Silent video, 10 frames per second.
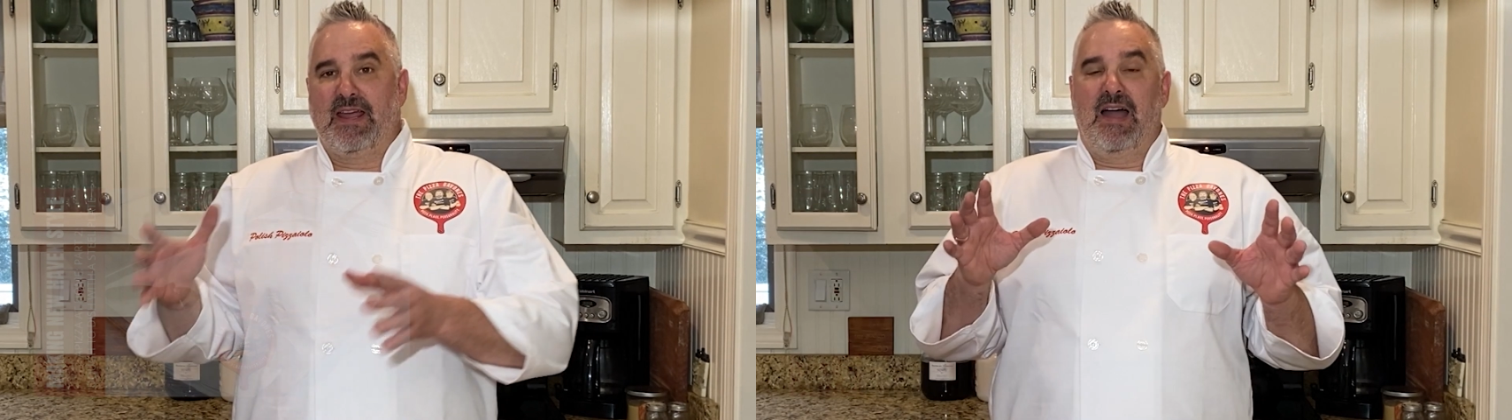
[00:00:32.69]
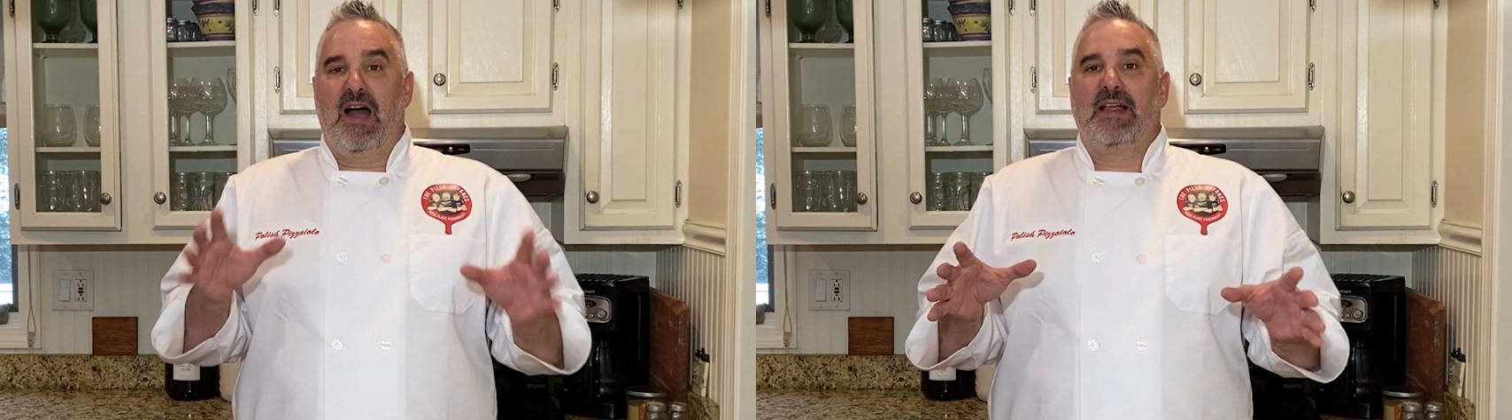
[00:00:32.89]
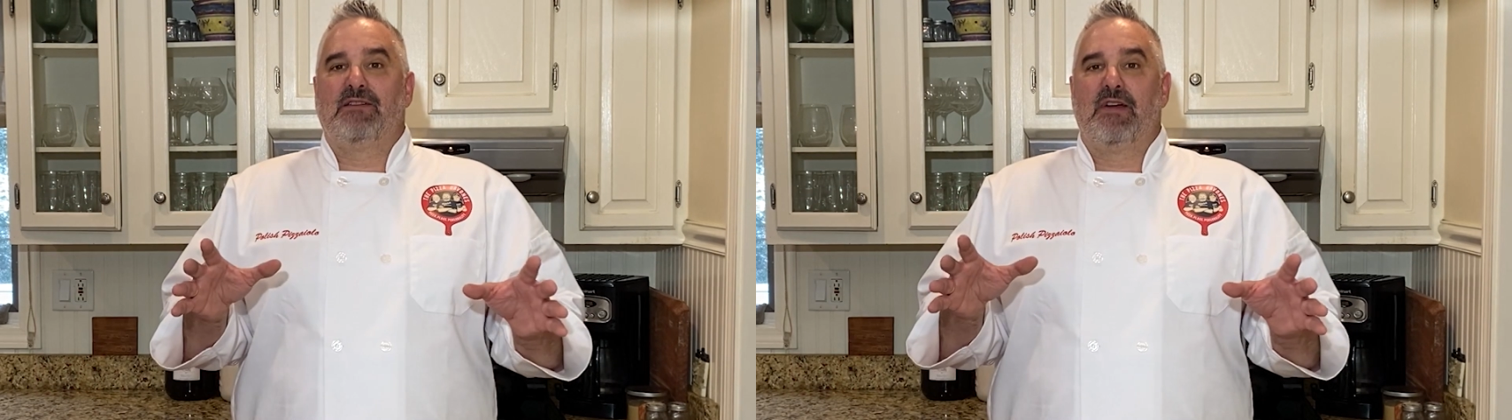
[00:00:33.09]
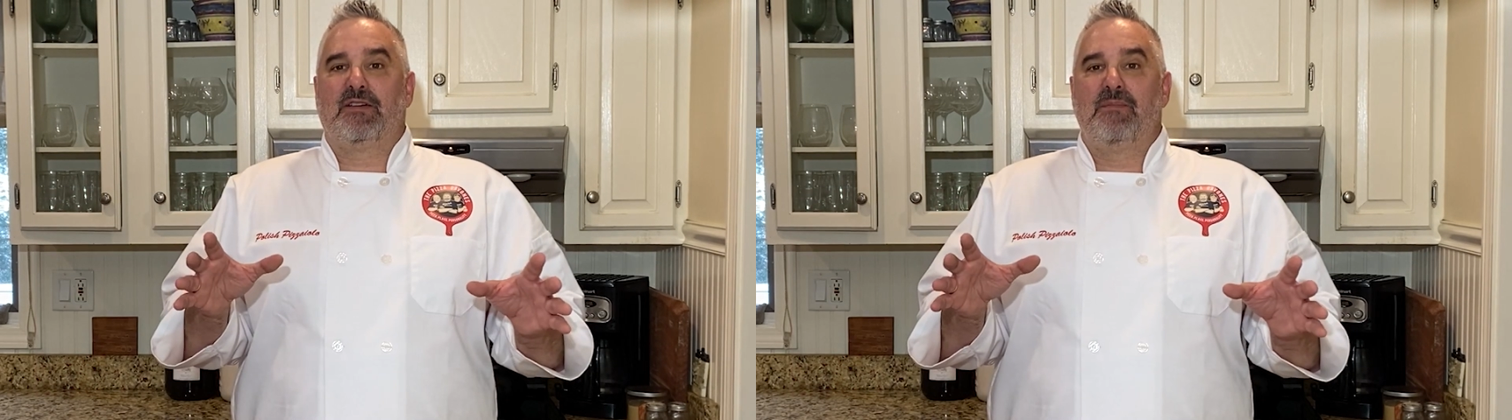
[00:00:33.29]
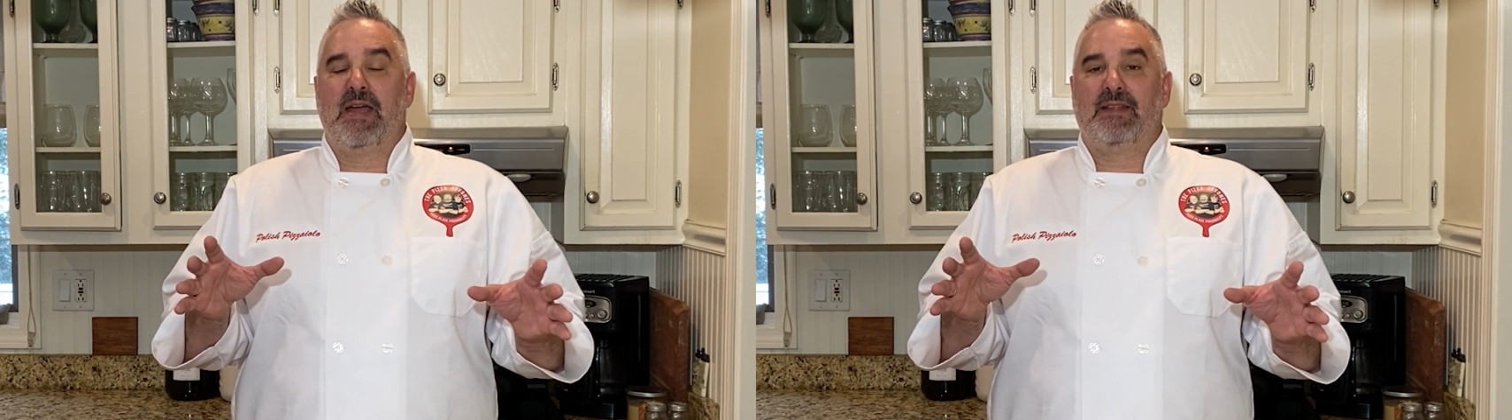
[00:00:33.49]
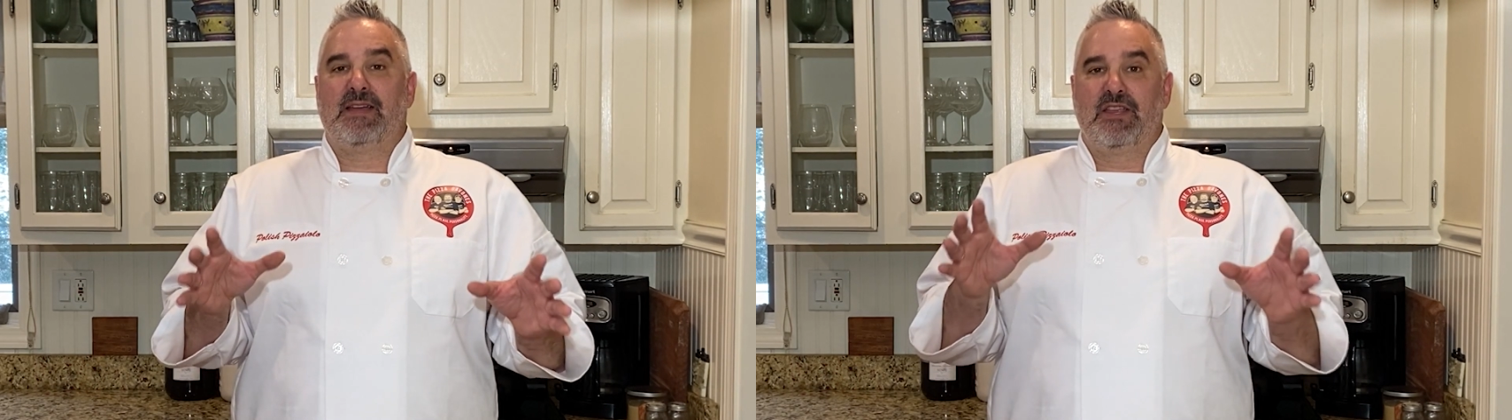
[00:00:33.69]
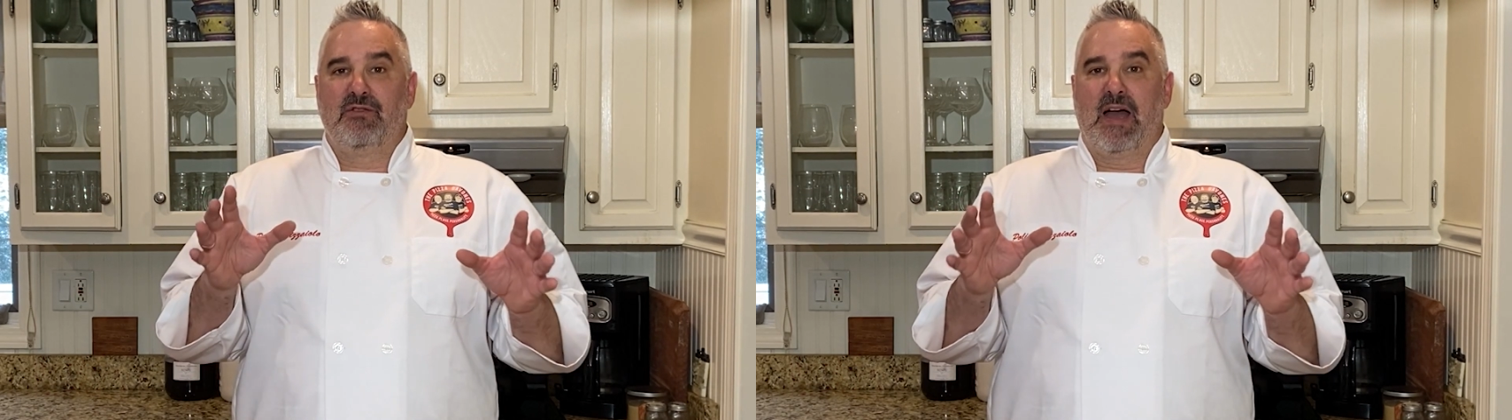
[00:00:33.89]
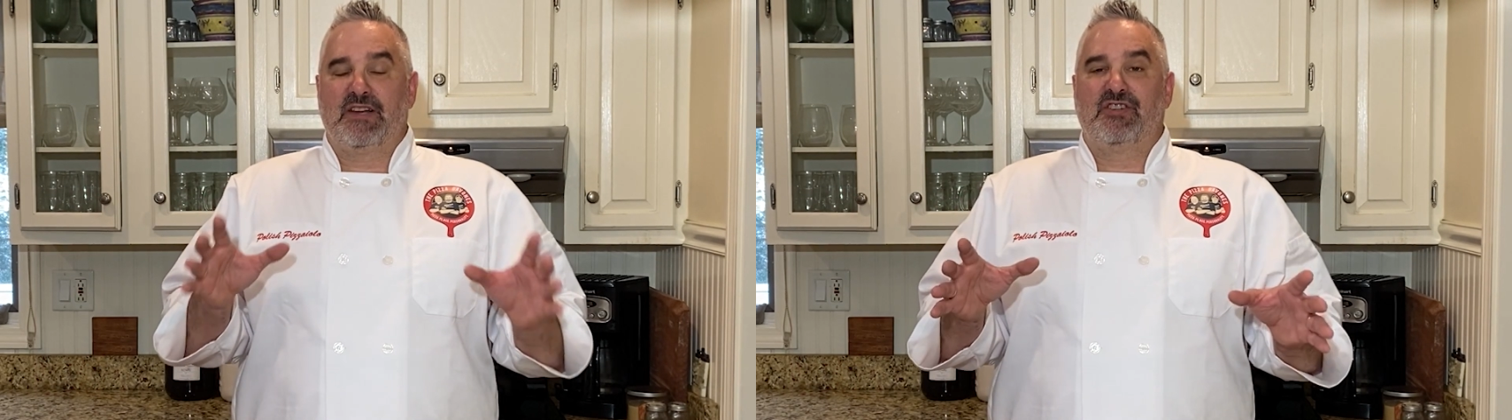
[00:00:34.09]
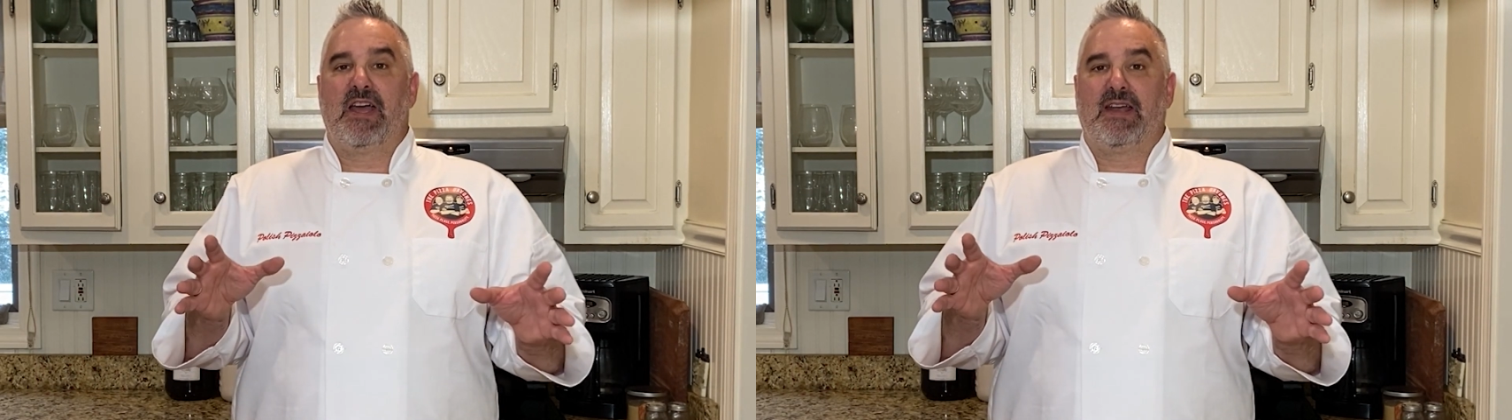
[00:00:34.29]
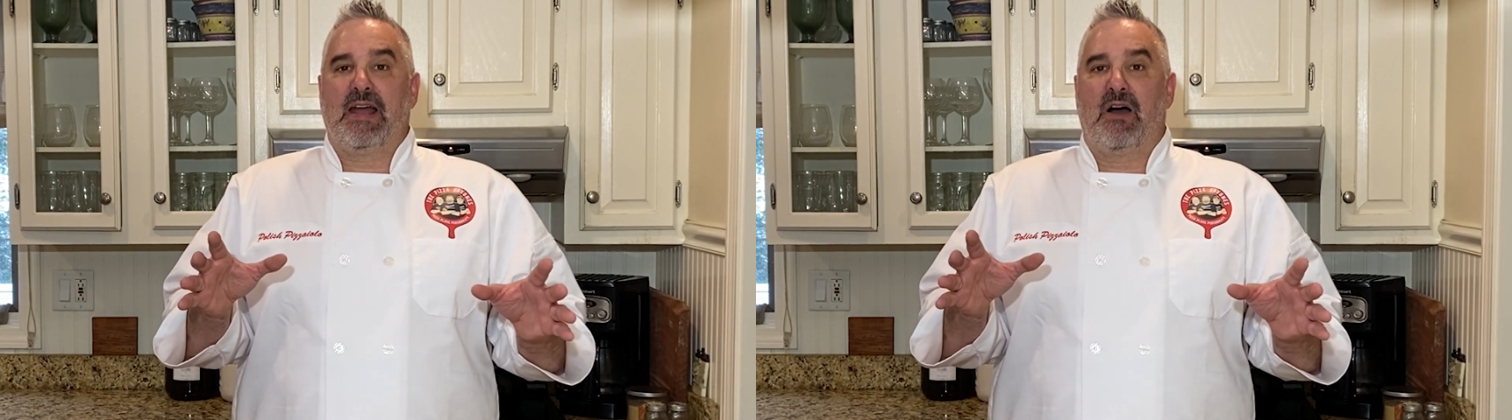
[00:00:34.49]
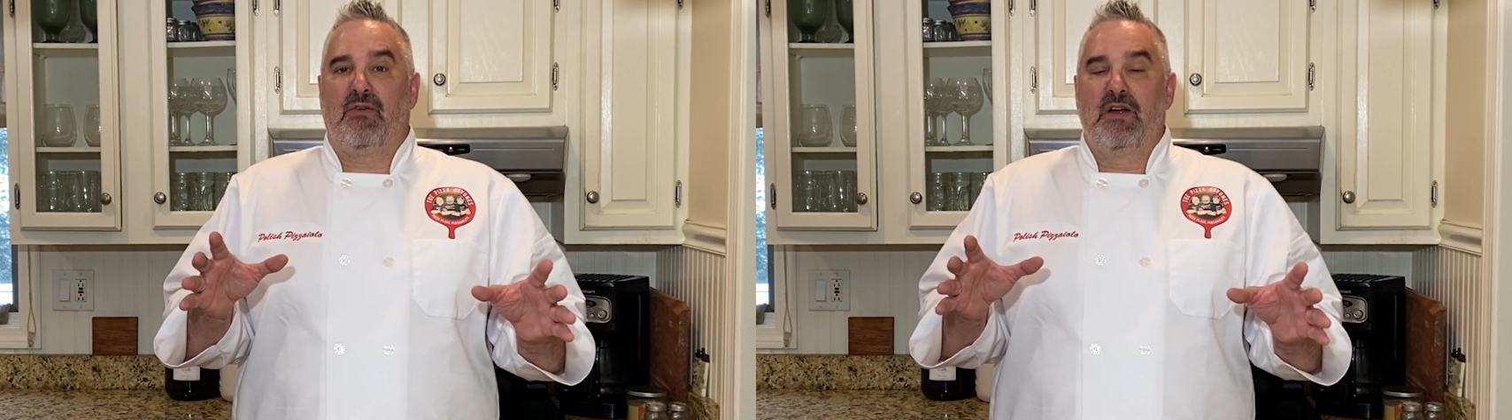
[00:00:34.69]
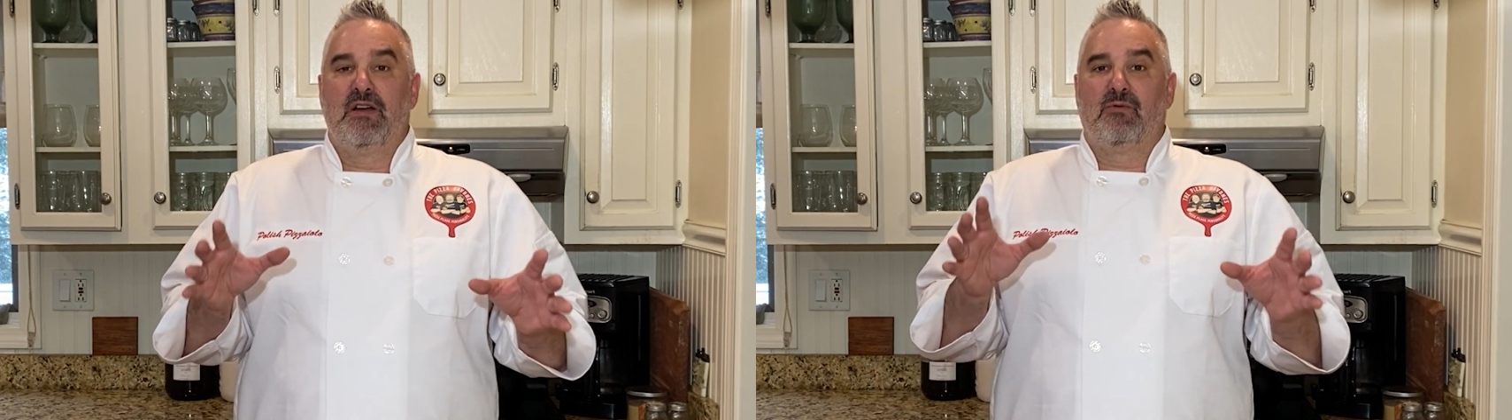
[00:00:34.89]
I highly recommend that you guys check it out.